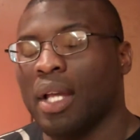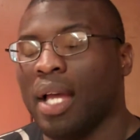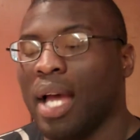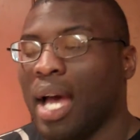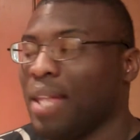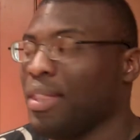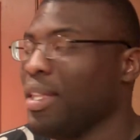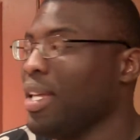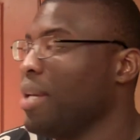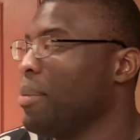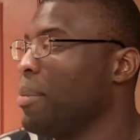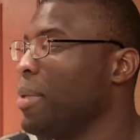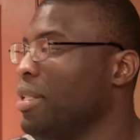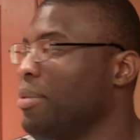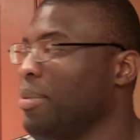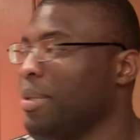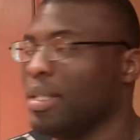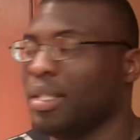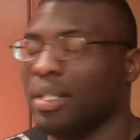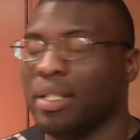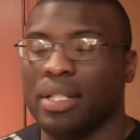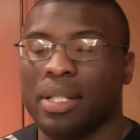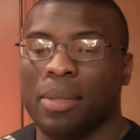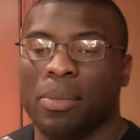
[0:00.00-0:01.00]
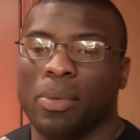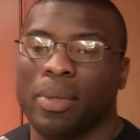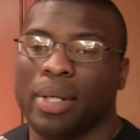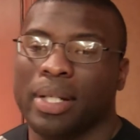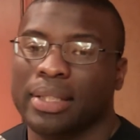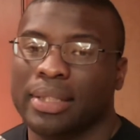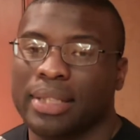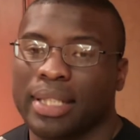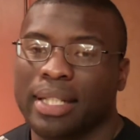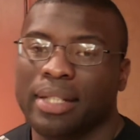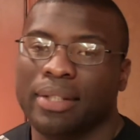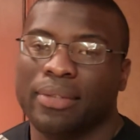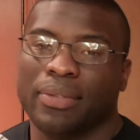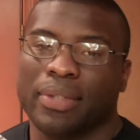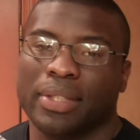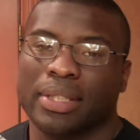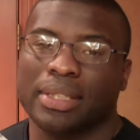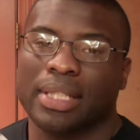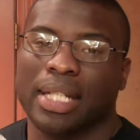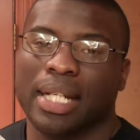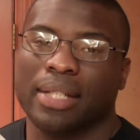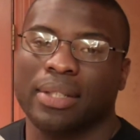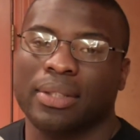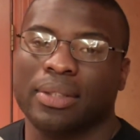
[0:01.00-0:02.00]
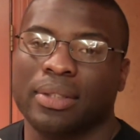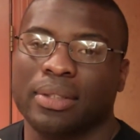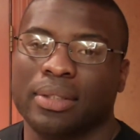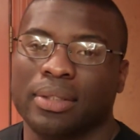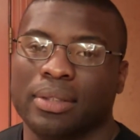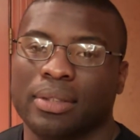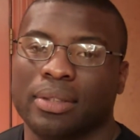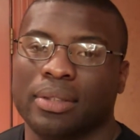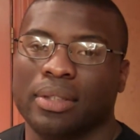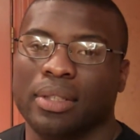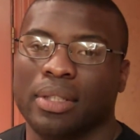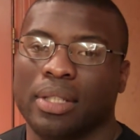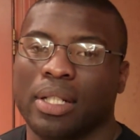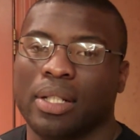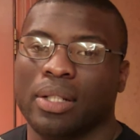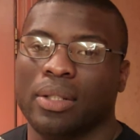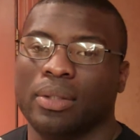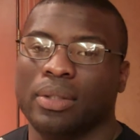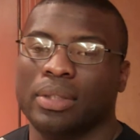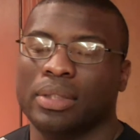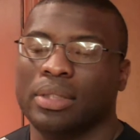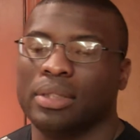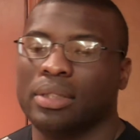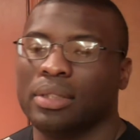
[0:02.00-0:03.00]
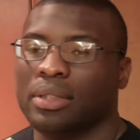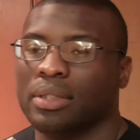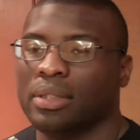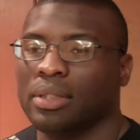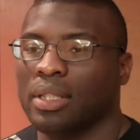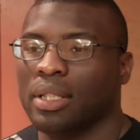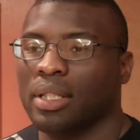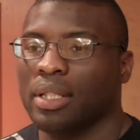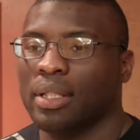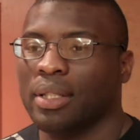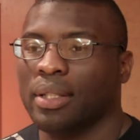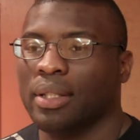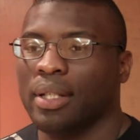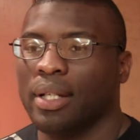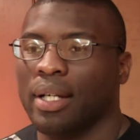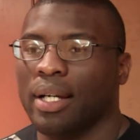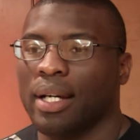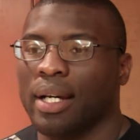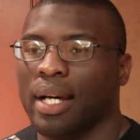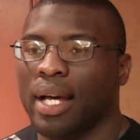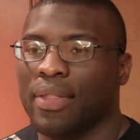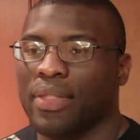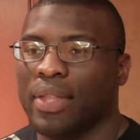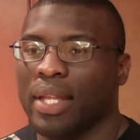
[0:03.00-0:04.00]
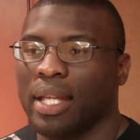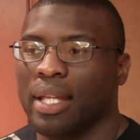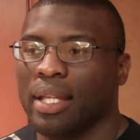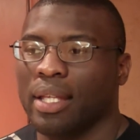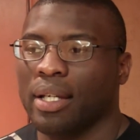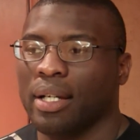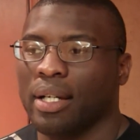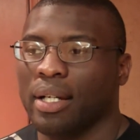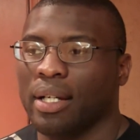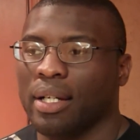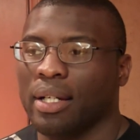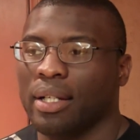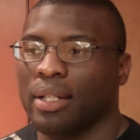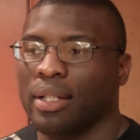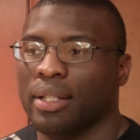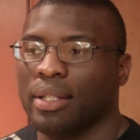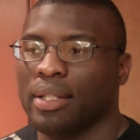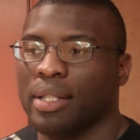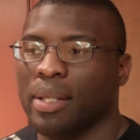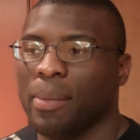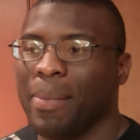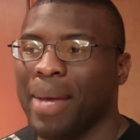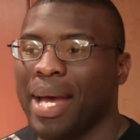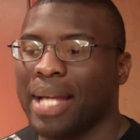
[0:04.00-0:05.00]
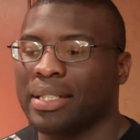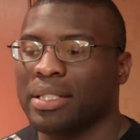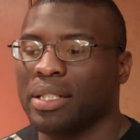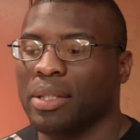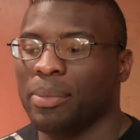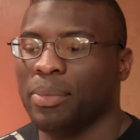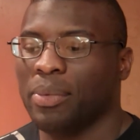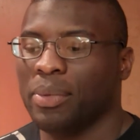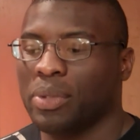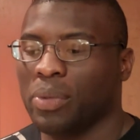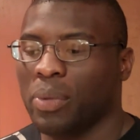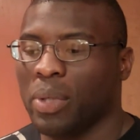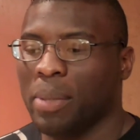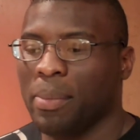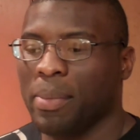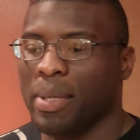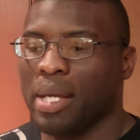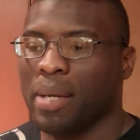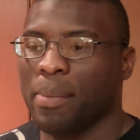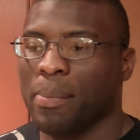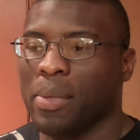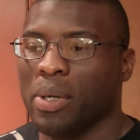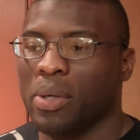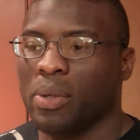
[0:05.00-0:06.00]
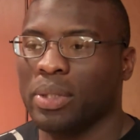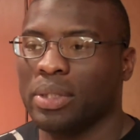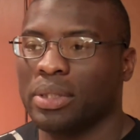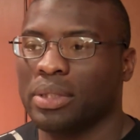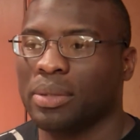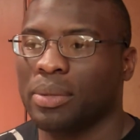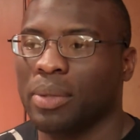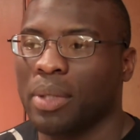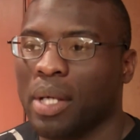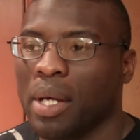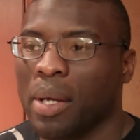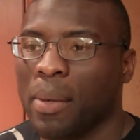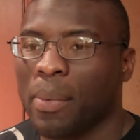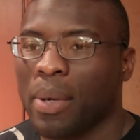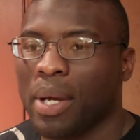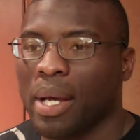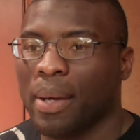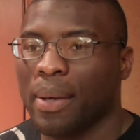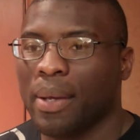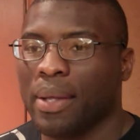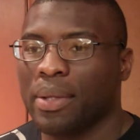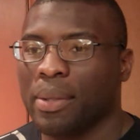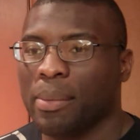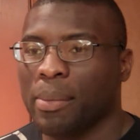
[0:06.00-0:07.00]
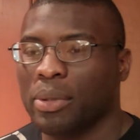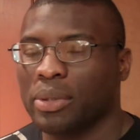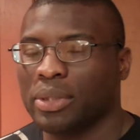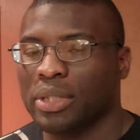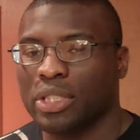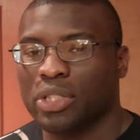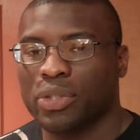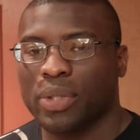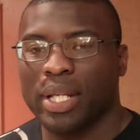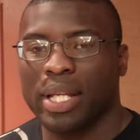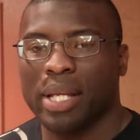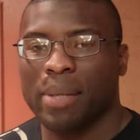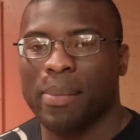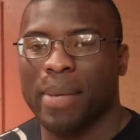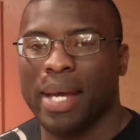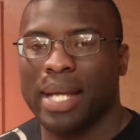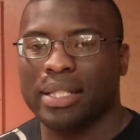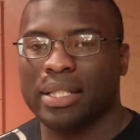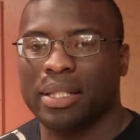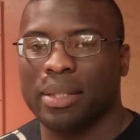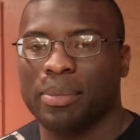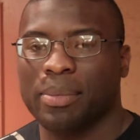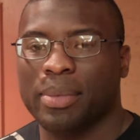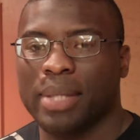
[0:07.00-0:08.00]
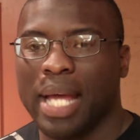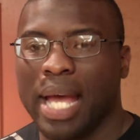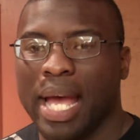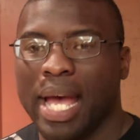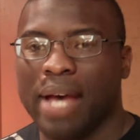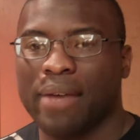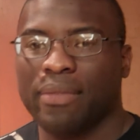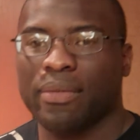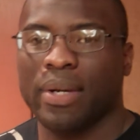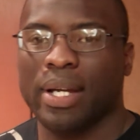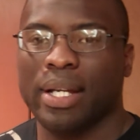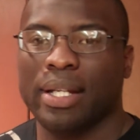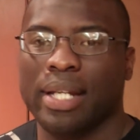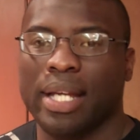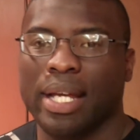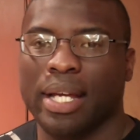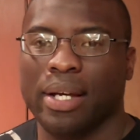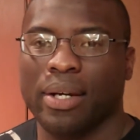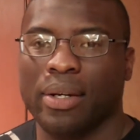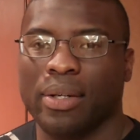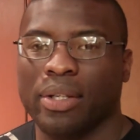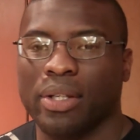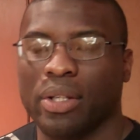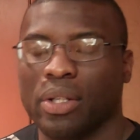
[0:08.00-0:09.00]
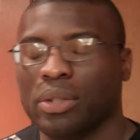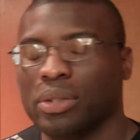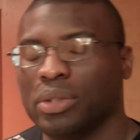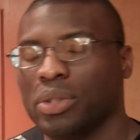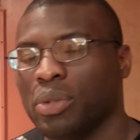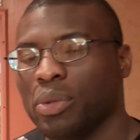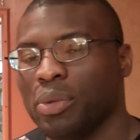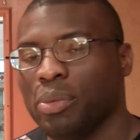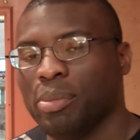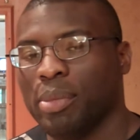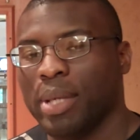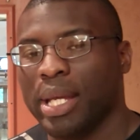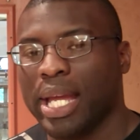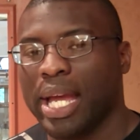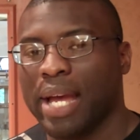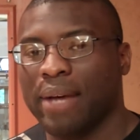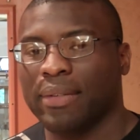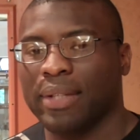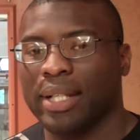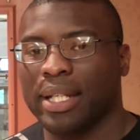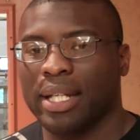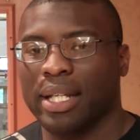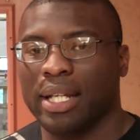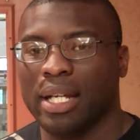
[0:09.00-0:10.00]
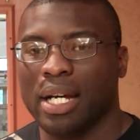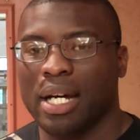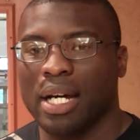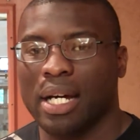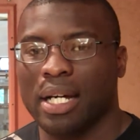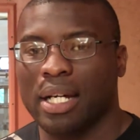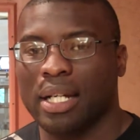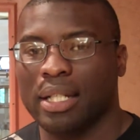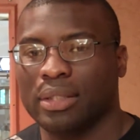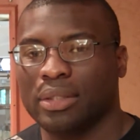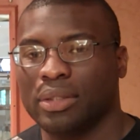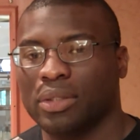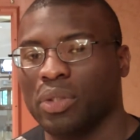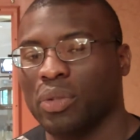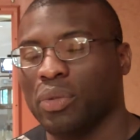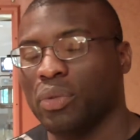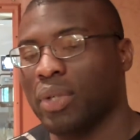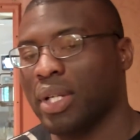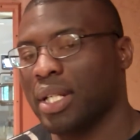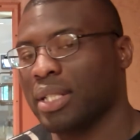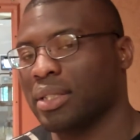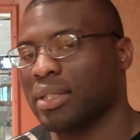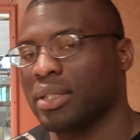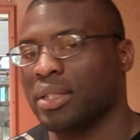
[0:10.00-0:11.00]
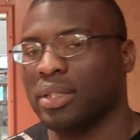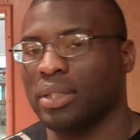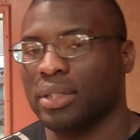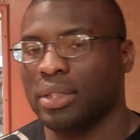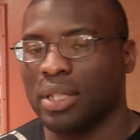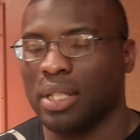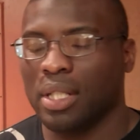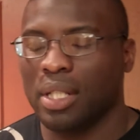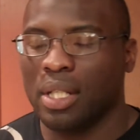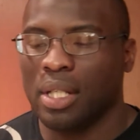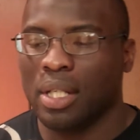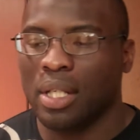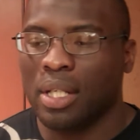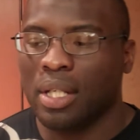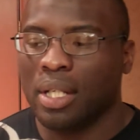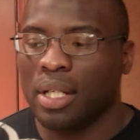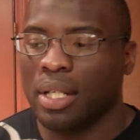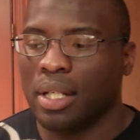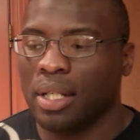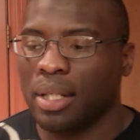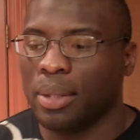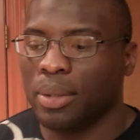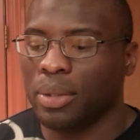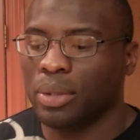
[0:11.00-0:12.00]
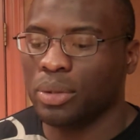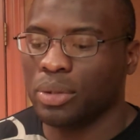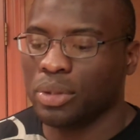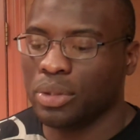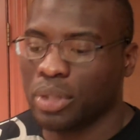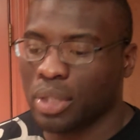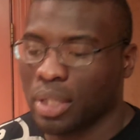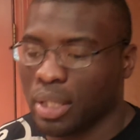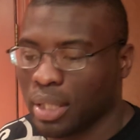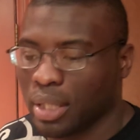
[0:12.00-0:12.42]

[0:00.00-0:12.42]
I think it makes me the number one contender for the title. You know, I think the matchup between me and Mo is probably the most intriguing matchup to have right now. You know, two big athletic guys, two wrestlers whose